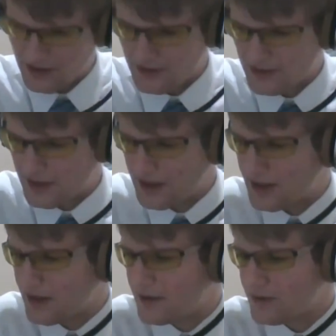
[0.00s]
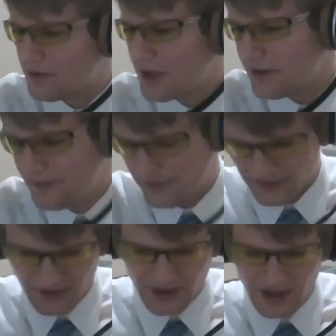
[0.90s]
aside as well
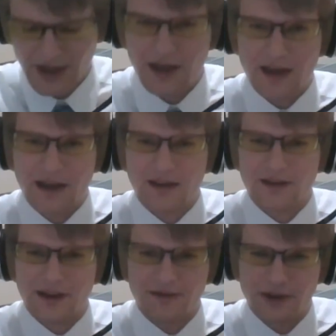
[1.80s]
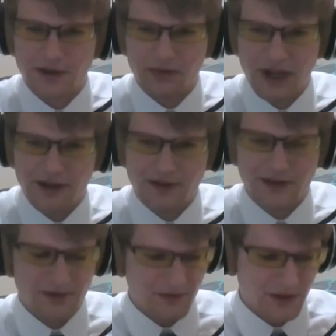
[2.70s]
and dive into the
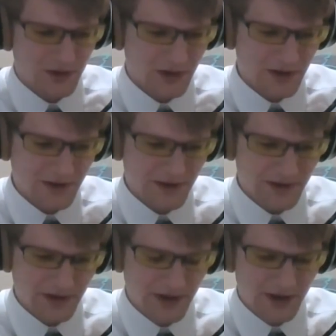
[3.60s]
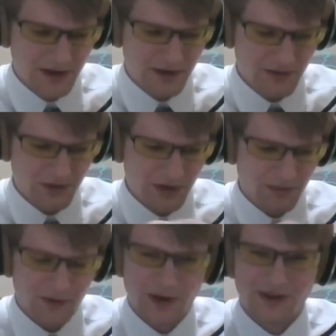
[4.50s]
box, which is really
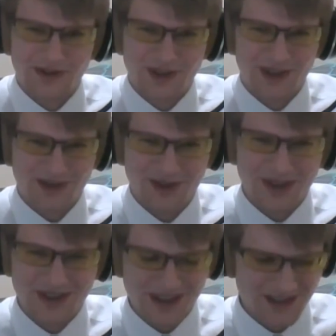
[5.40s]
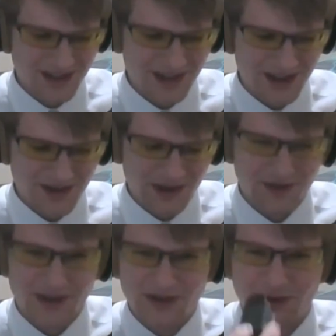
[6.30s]
professional looking as well. It has a great
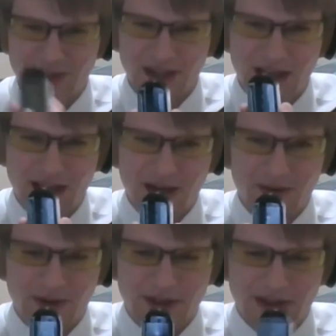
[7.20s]
feel to it. We've got the